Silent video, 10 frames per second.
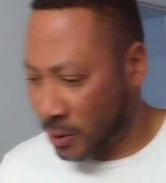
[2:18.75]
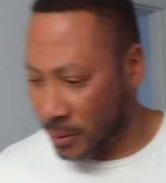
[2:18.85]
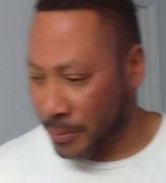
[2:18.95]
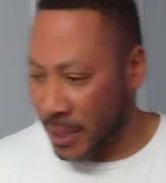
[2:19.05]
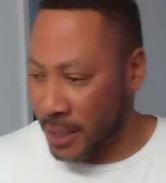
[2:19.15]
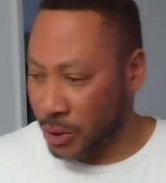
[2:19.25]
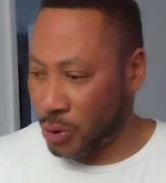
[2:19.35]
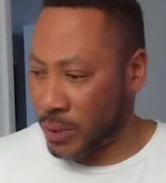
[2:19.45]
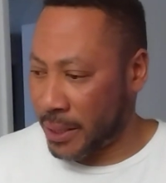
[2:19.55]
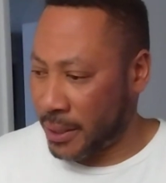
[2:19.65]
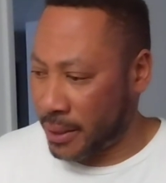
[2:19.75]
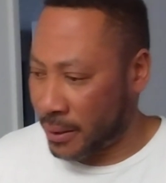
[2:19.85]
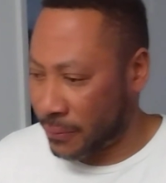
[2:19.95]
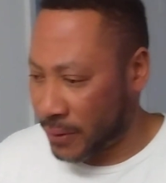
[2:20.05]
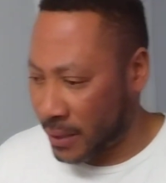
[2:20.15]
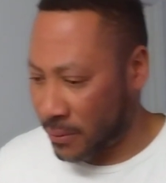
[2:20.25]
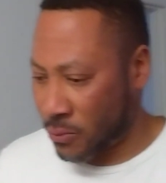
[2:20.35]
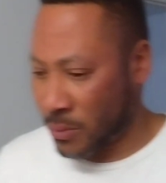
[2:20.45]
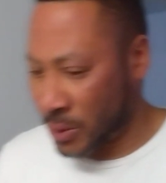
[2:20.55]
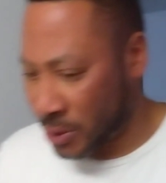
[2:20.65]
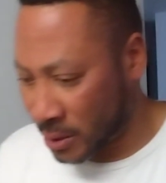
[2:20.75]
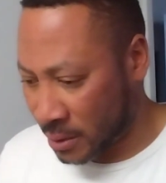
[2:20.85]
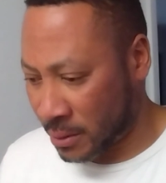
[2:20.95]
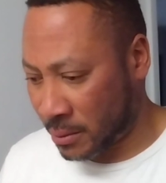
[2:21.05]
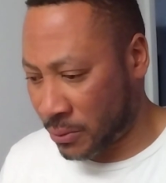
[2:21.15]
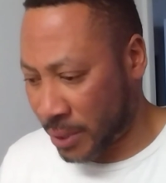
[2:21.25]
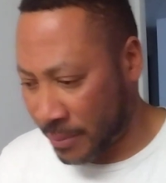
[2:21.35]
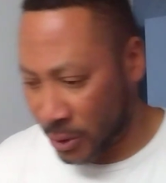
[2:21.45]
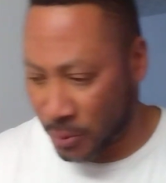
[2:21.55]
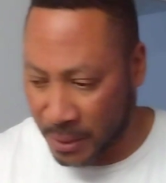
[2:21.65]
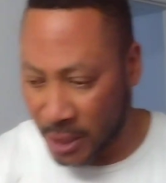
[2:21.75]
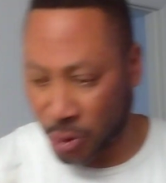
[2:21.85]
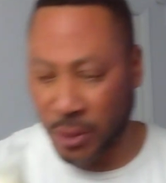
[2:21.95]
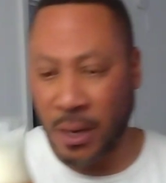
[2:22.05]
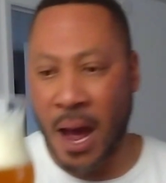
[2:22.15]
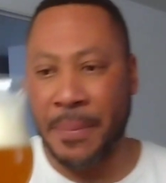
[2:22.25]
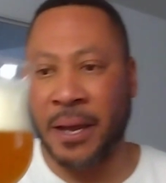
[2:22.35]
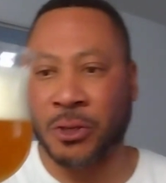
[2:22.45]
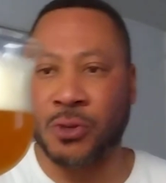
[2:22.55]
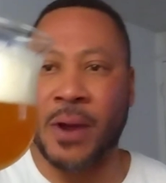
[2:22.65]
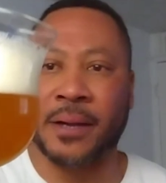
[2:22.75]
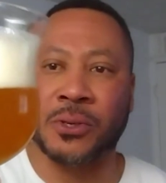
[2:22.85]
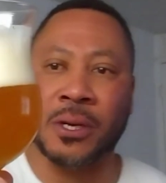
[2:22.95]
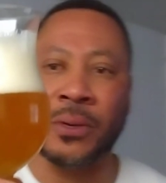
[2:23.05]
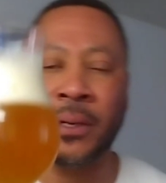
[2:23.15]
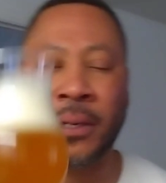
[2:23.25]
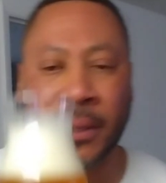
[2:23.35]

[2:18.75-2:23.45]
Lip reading: Super concentrated flavor aromas and created by super concentrated hop extract, so.